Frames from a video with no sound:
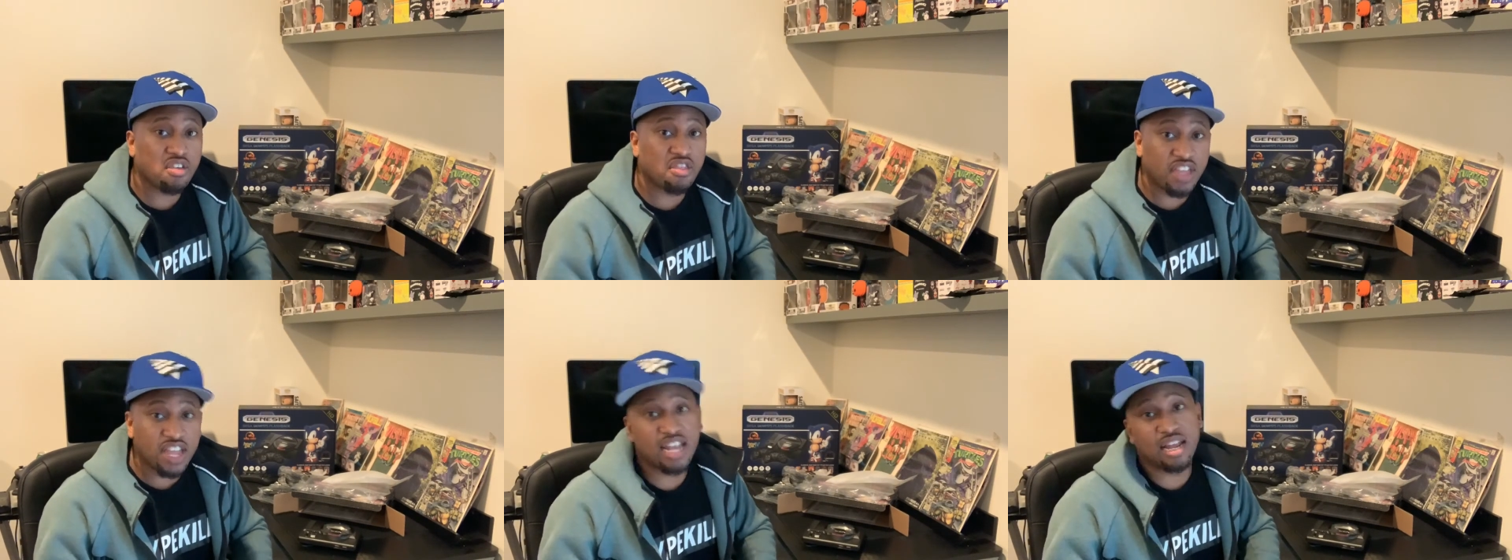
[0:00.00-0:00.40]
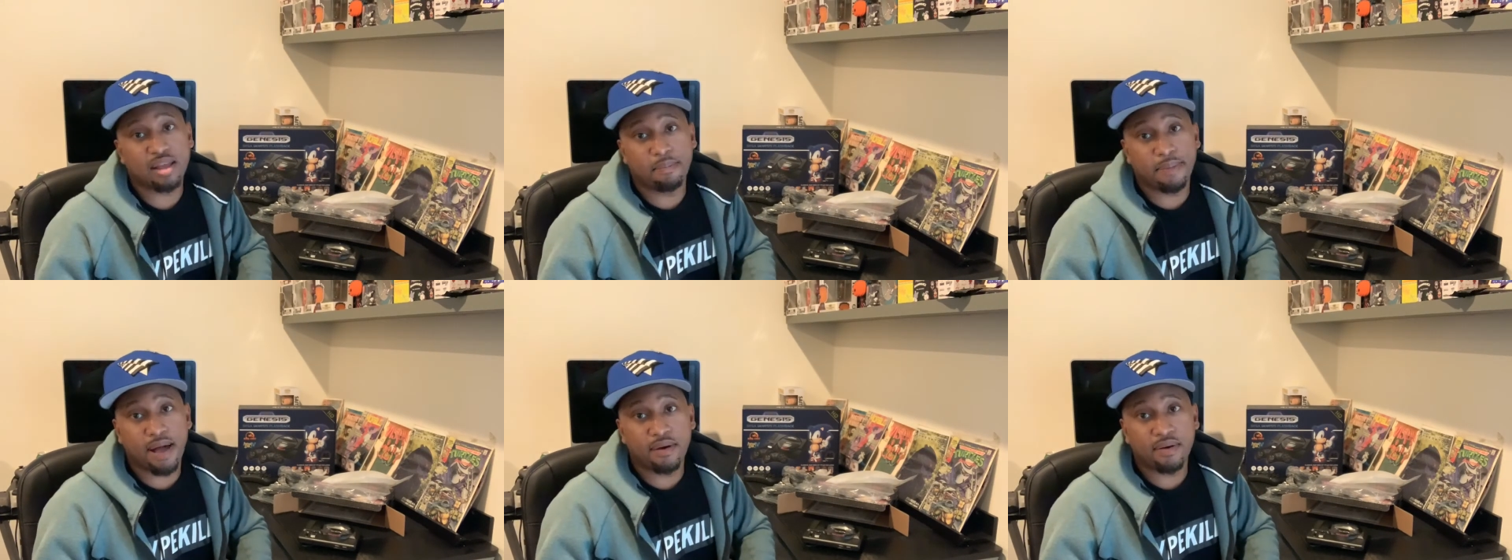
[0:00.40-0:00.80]
thinking
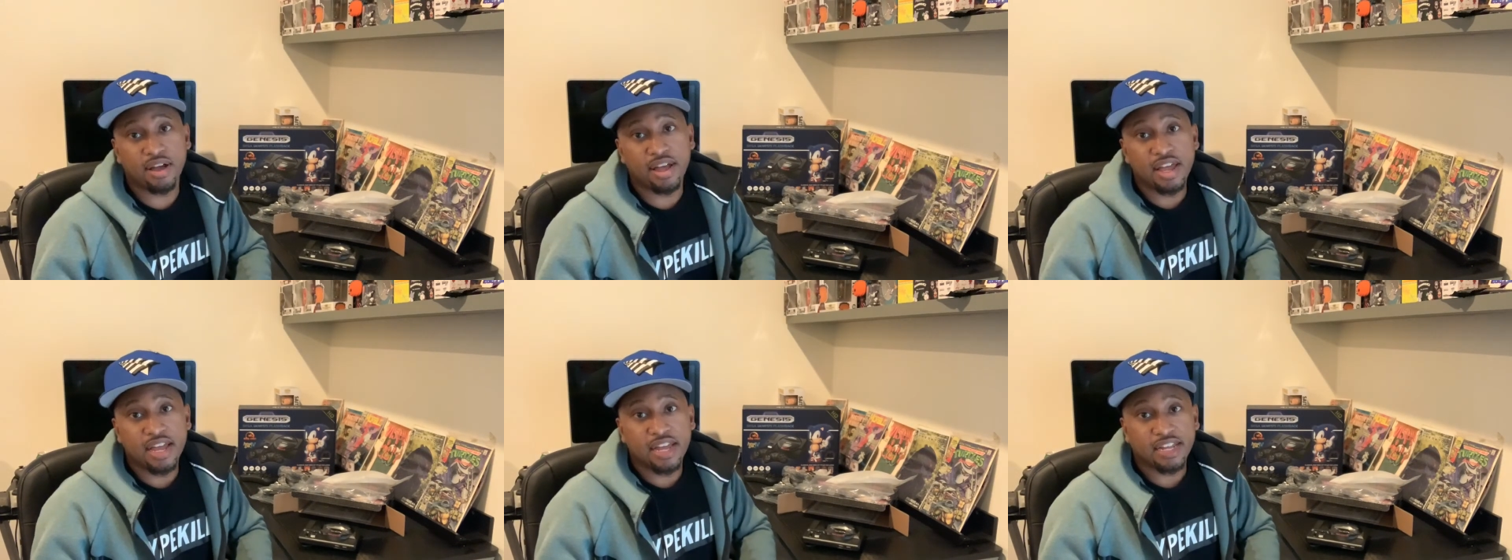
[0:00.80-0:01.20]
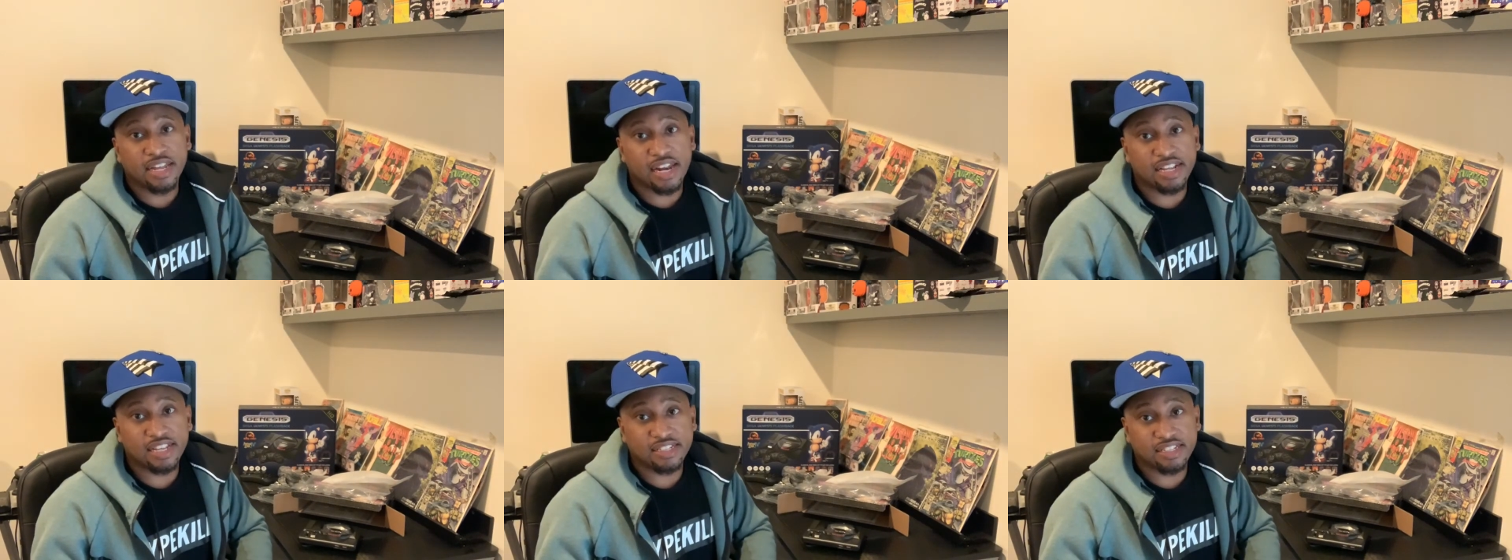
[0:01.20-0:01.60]
about
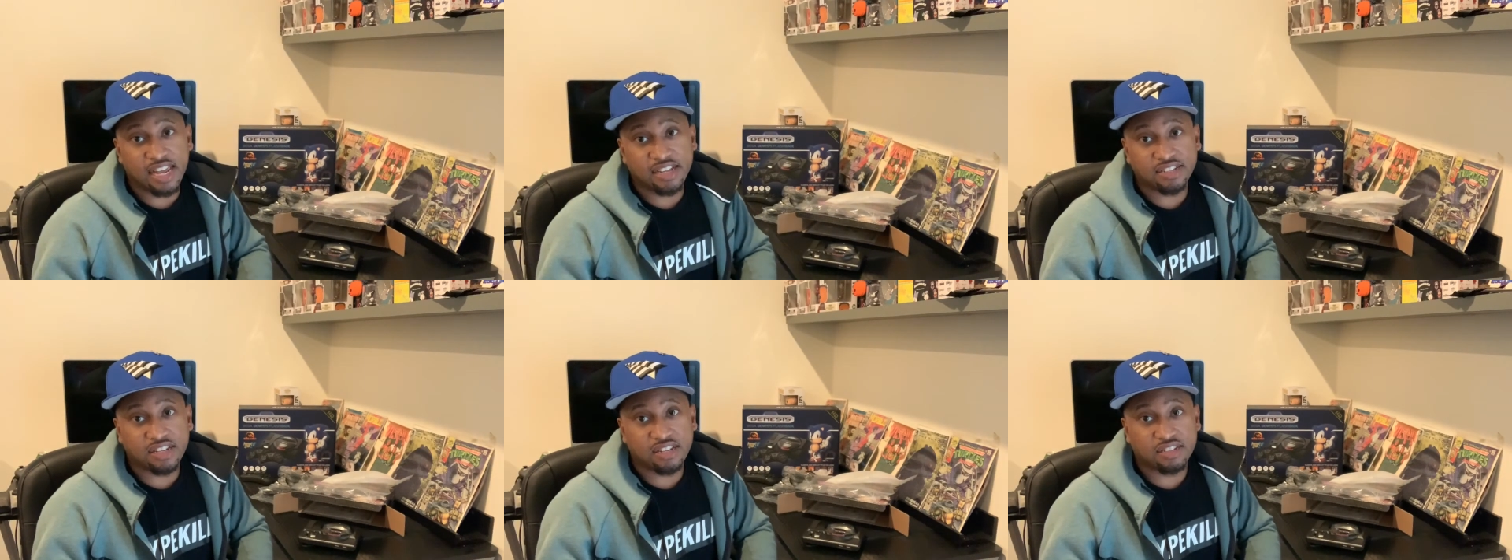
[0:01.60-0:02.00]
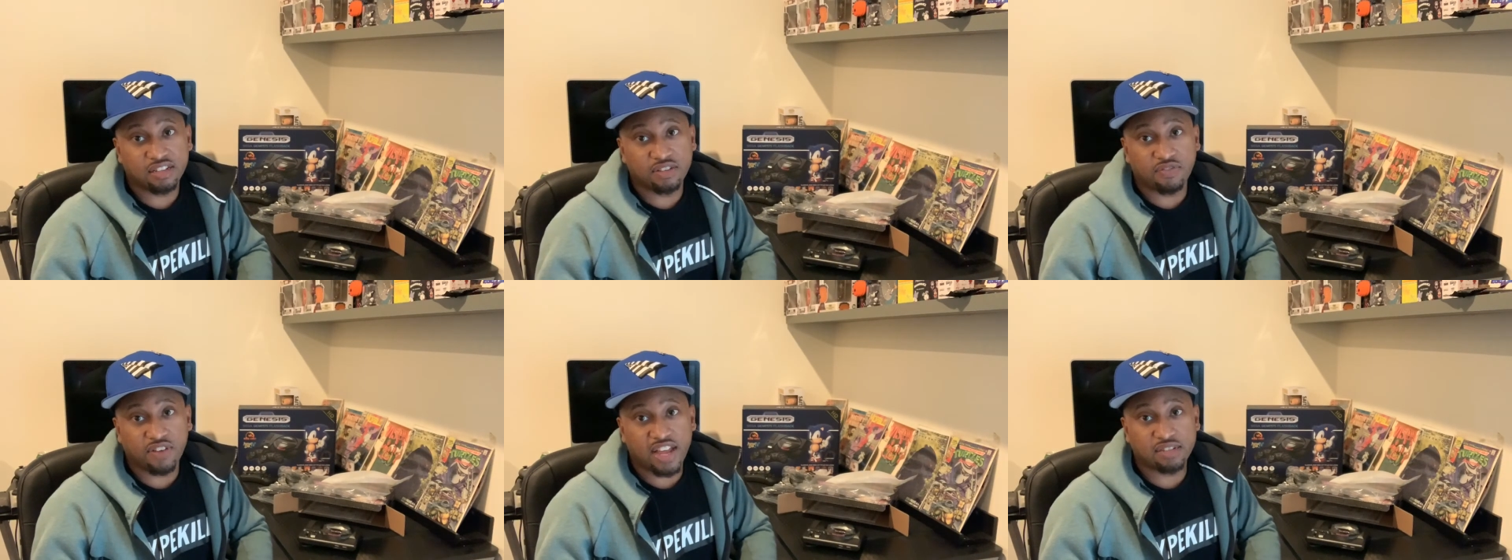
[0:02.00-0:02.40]
getting the Sega Genesis
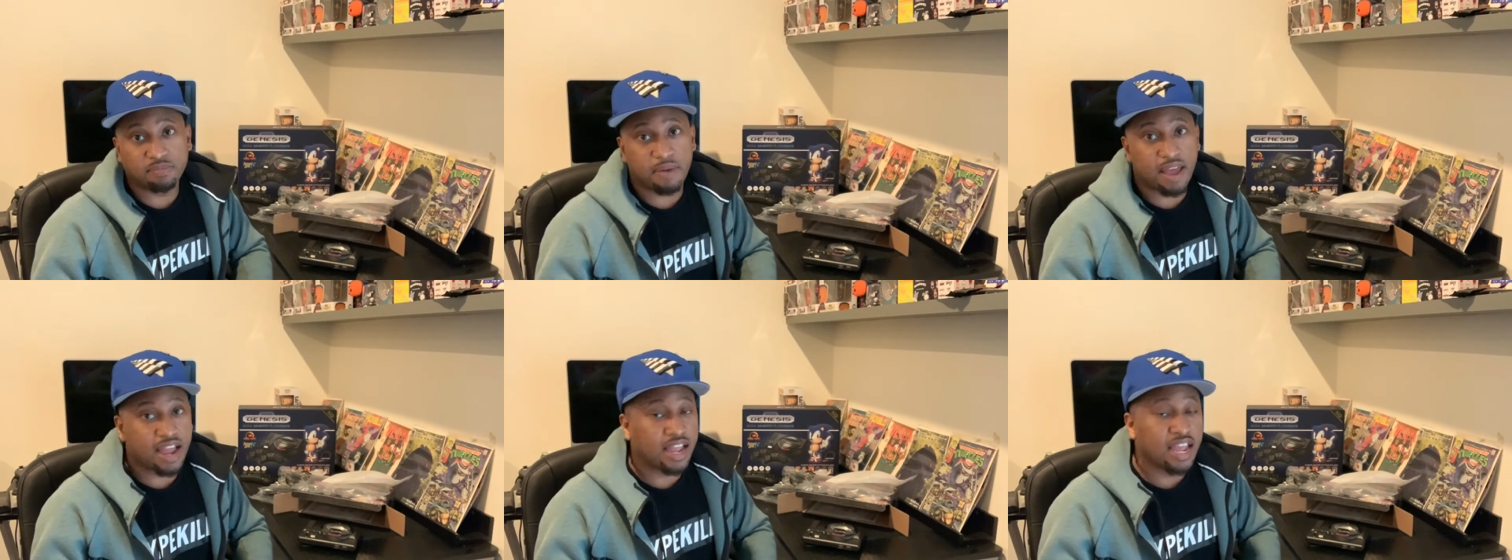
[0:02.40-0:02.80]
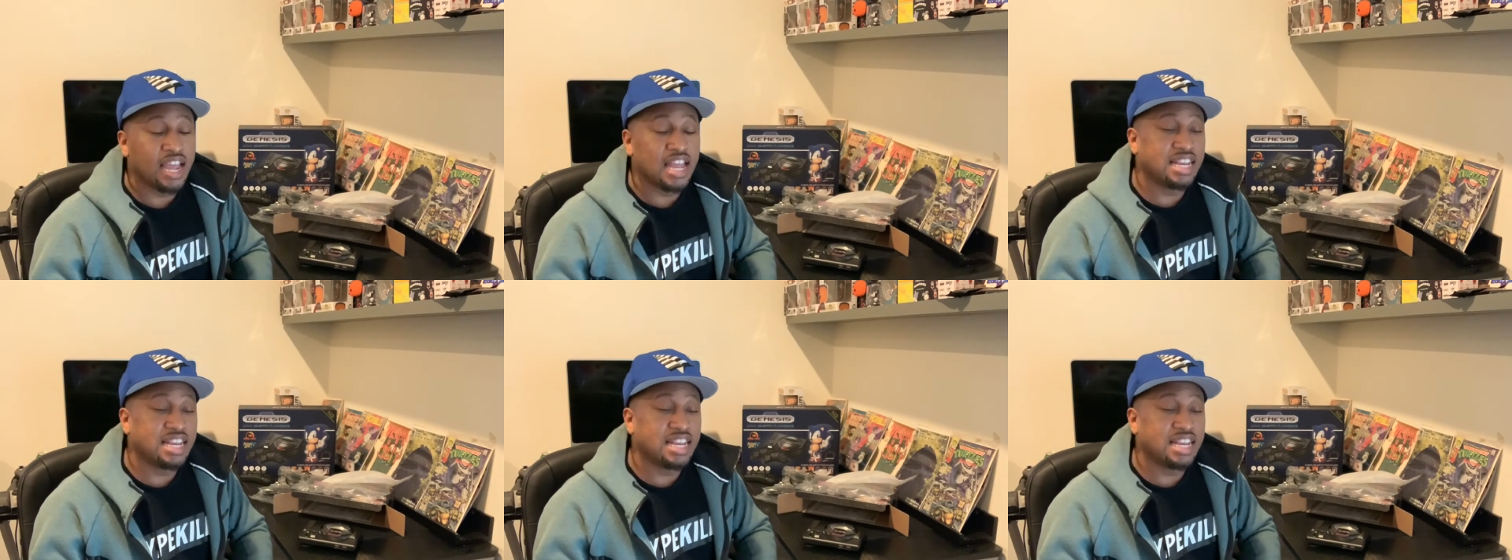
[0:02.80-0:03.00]
Flashback.